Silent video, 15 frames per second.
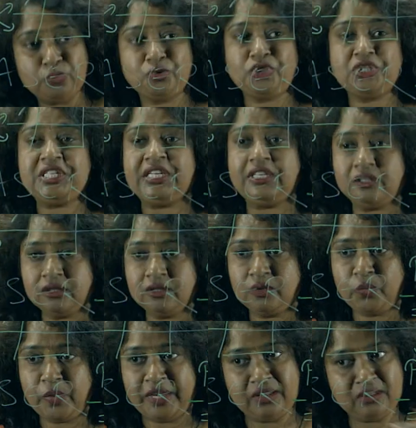sheet
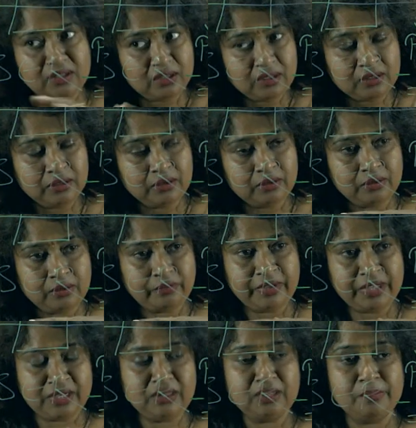wherein
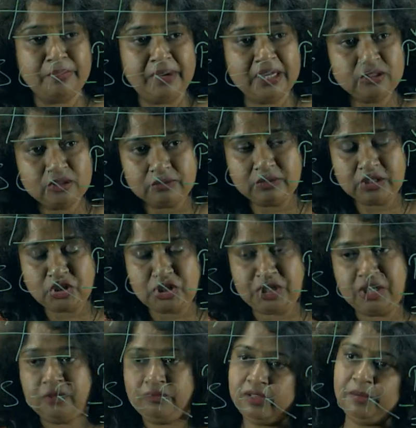the breadth of the
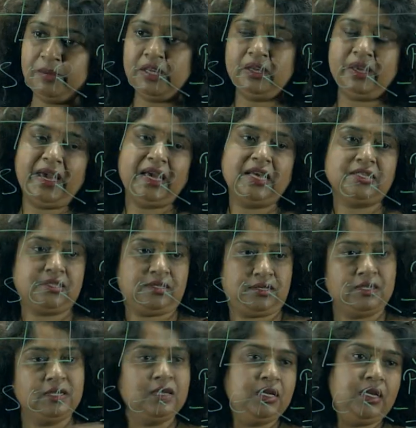sheet will be as,
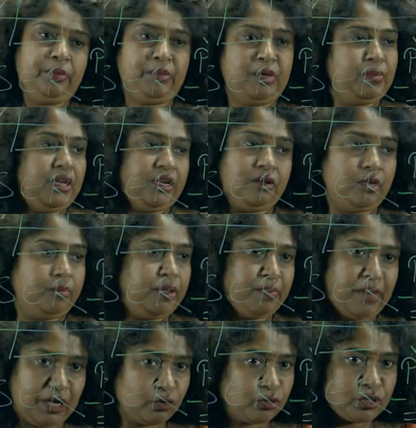maybe it will be
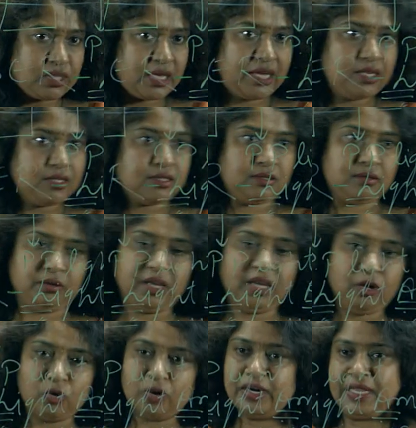macro size, okay,
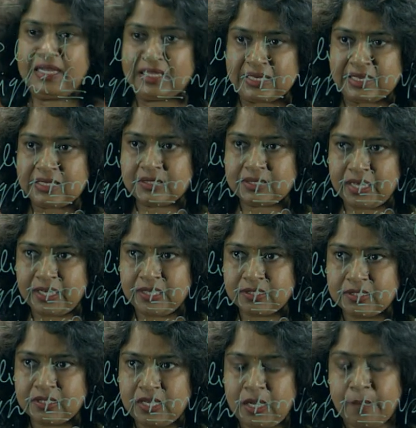ordinary
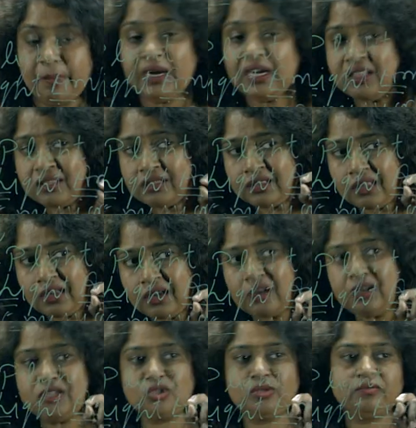size, but in the
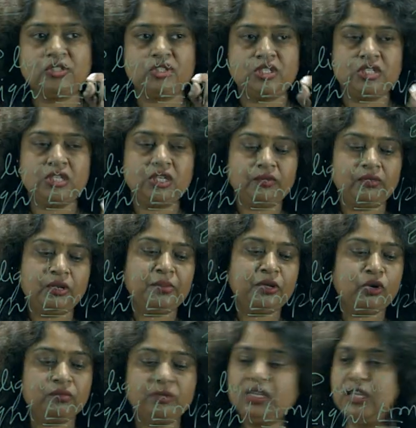thickness of the sheet will be
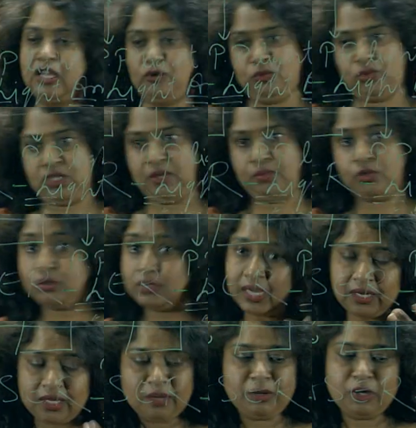of the nano size. So, that can be